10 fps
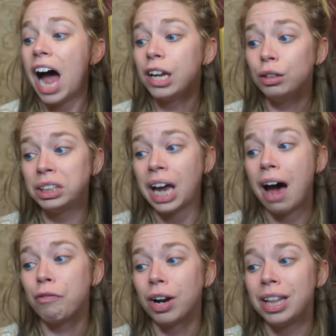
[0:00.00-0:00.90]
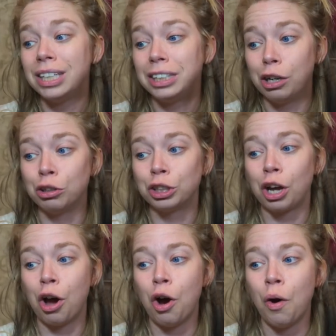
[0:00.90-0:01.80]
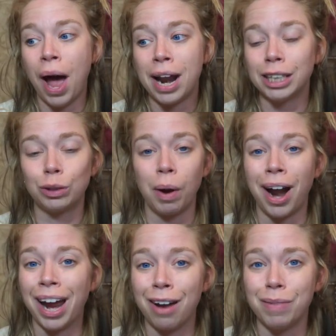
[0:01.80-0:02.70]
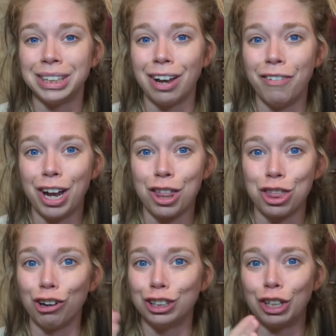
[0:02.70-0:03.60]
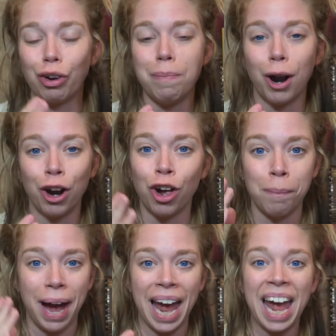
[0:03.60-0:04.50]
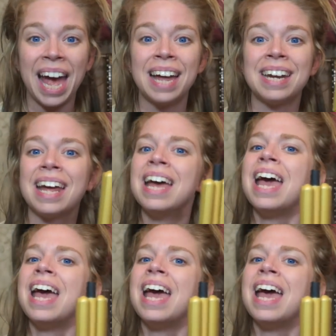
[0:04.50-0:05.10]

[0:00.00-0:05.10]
I used to have one of these years ago, and I swear I gave myself like a third degree burn on my hand.